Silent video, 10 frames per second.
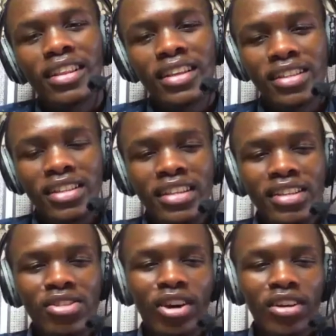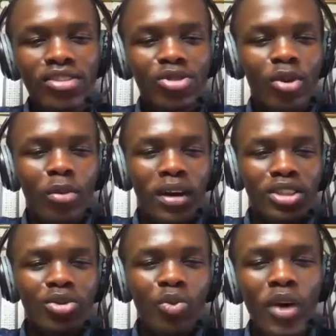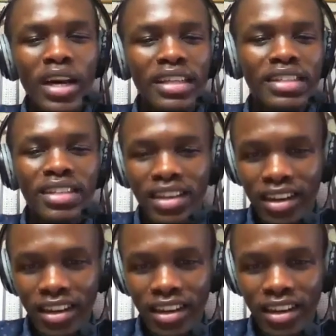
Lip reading: There's not so much weight.